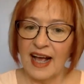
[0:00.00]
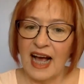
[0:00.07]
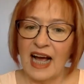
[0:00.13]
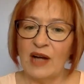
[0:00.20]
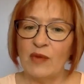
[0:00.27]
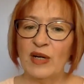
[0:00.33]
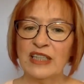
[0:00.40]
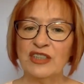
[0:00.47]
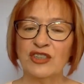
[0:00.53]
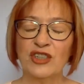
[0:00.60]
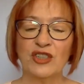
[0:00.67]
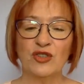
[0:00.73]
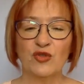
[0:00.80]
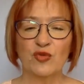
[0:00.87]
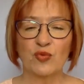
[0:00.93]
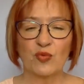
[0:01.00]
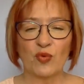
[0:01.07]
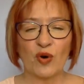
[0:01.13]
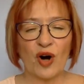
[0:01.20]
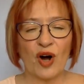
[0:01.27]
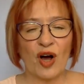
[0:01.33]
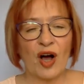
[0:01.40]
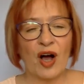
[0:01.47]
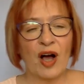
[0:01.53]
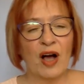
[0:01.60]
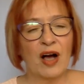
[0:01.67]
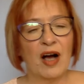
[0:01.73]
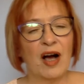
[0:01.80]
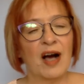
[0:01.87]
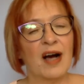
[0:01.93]
I want you to draw
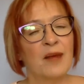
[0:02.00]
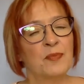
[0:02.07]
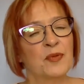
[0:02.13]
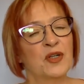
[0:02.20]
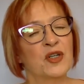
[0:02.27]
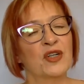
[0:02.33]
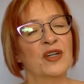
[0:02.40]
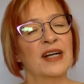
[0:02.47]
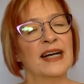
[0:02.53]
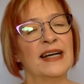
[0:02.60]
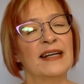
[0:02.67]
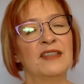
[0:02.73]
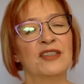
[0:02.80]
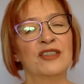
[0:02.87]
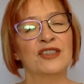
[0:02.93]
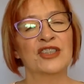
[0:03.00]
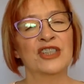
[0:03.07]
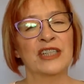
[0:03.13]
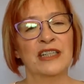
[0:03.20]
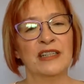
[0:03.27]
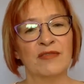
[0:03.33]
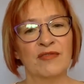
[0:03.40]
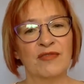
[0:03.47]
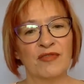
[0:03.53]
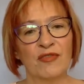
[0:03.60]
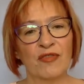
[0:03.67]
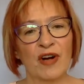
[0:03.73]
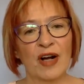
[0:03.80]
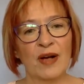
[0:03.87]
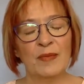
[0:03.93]
up her energy
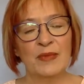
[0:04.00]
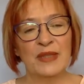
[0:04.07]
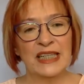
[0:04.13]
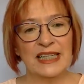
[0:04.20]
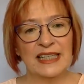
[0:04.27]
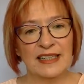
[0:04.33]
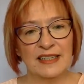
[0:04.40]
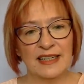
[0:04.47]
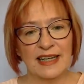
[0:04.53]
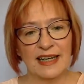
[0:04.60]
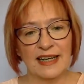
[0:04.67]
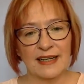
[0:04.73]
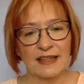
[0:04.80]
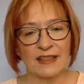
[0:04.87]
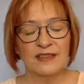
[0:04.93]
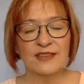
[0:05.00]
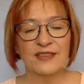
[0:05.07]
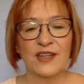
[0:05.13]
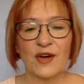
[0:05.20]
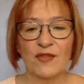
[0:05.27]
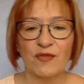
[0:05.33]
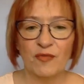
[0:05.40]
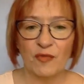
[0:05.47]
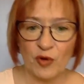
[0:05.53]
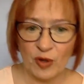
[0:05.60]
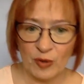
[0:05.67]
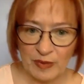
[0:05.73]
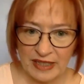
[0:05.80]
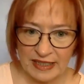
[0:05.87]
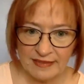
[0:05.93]
from the inhale. So 4
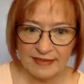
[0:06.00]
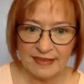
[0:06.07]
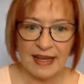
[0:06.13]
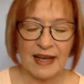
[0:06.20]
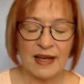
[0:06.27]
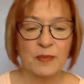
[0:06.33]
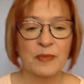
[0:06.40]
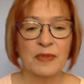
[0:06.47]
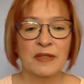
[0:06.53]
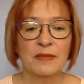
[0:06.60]
beats up.